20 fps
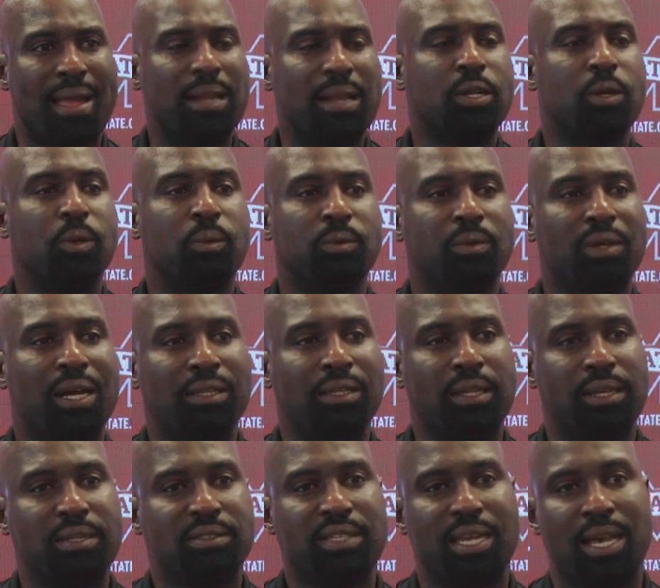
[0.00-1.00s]
I do. I
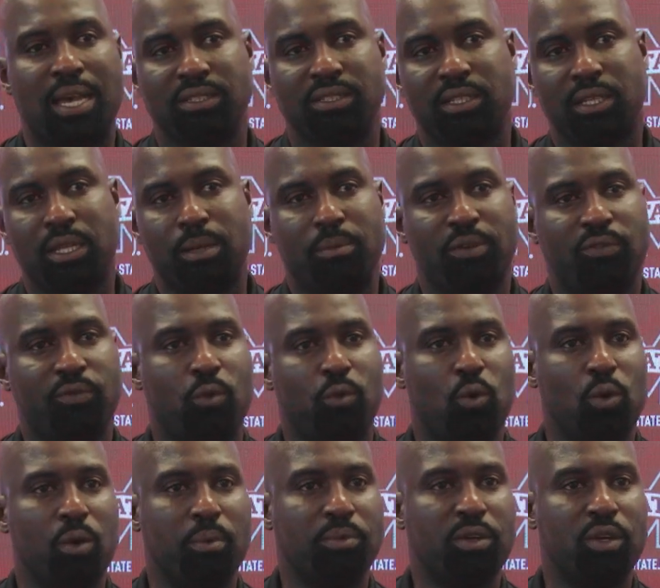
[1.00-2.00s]
think sky's the limit
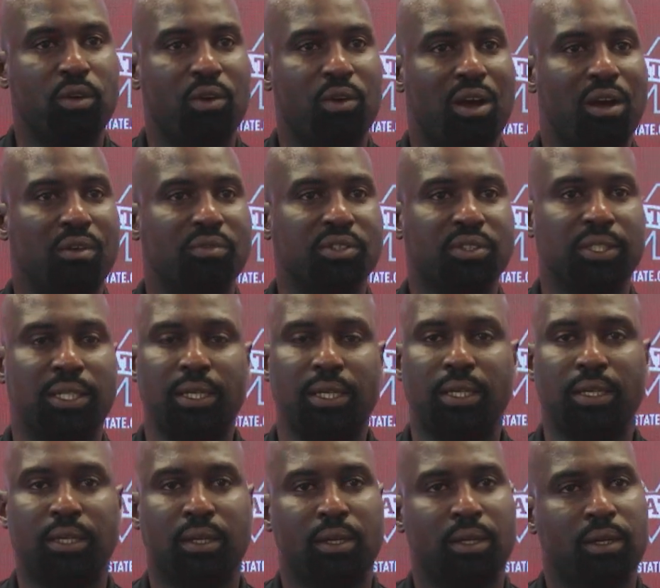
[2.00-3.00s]
for him. You know,
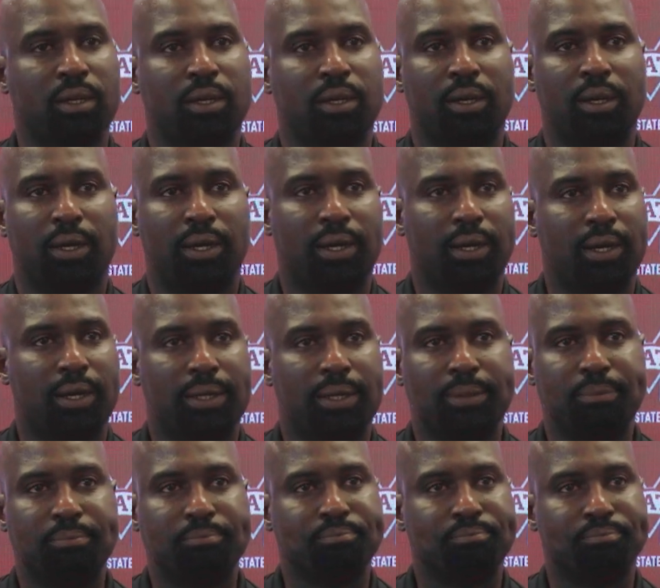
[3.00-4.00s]
obviously,
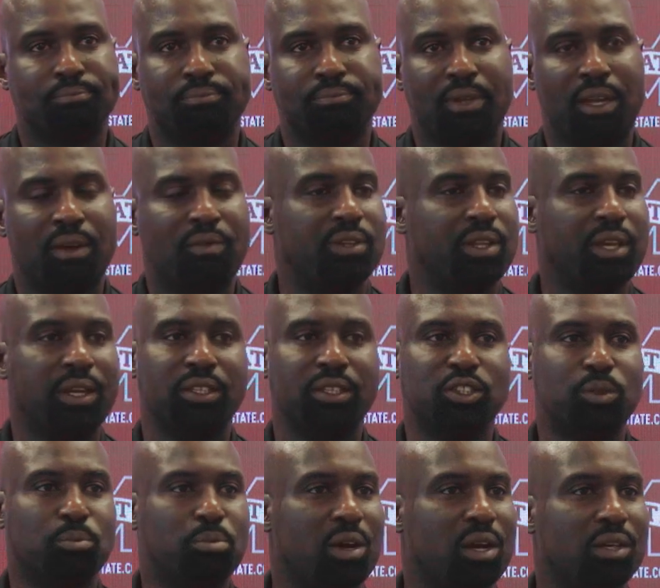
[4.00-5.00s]
everything is
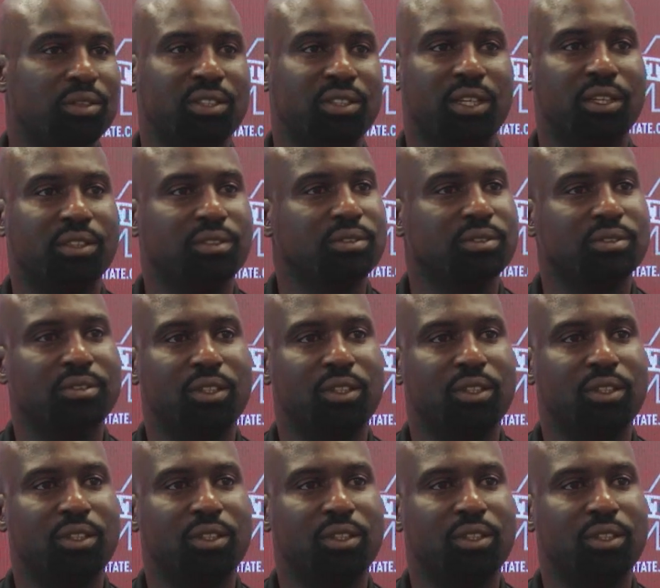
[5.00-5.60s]
a process.